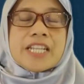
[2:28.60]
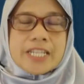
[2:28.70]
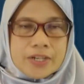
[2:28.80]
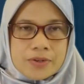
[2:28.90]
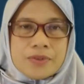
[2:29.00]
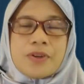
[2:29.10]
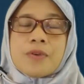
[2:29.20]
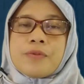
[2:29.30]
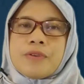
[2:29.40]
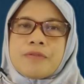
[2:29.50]

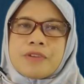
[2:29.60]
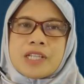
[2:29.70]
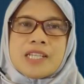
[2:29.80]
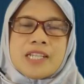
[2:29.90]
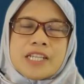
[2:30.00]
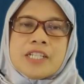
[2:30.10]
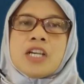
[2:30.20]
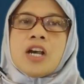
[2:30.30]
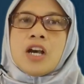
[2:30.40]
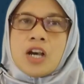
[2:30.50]
Now we will
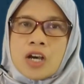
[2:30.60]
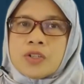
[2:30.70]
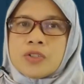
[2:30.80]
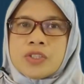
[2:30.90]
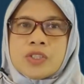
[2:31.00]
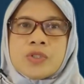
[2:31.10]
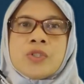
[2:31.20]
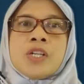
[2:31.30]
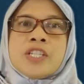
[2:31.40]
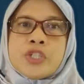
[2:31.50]
learn how
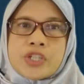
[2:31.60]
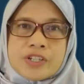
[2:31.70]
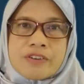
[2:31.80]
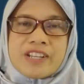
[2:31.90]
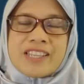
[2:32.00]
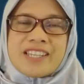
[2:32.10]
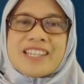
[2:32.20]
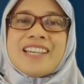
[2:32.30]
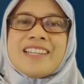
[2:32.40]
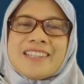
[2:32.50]
to
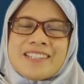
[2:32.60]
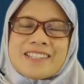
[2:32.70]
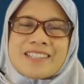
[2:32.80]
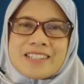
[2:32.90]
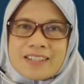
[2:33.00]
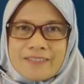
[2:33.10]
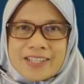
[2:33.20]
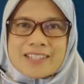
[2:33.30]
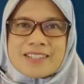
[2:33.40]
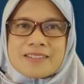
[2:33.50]
generating the
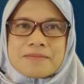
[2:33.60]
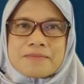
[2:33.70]
sequence.